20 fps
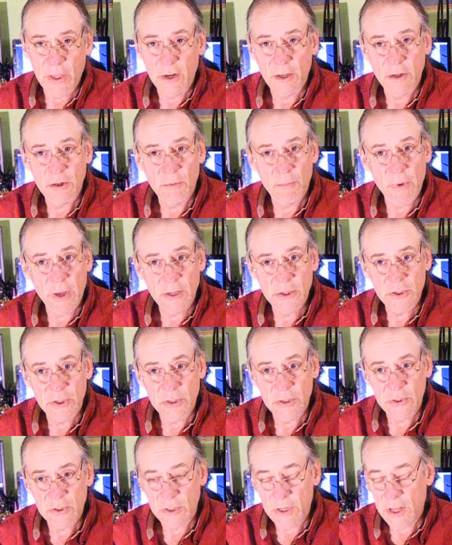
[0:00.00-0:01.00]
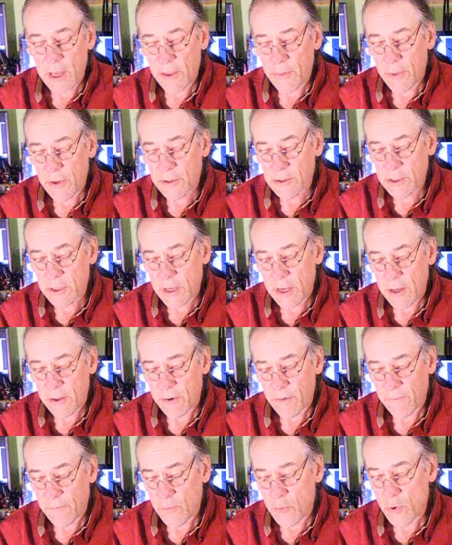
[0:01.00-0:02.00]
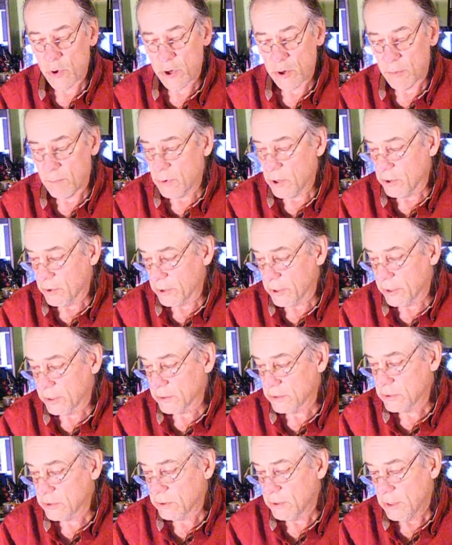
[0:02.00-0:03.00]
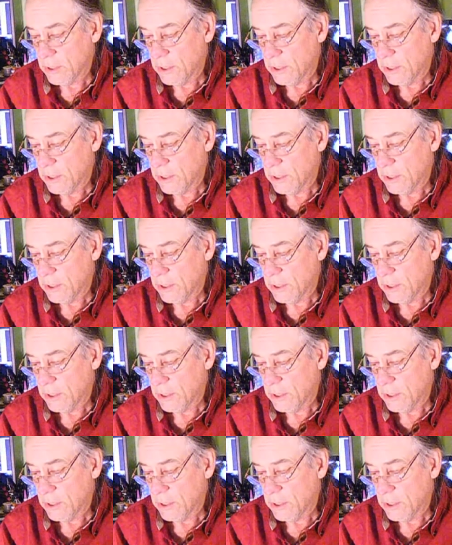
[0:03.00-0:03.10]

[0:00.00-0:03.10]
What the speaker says: getting dimensions and that thing together for your buildings.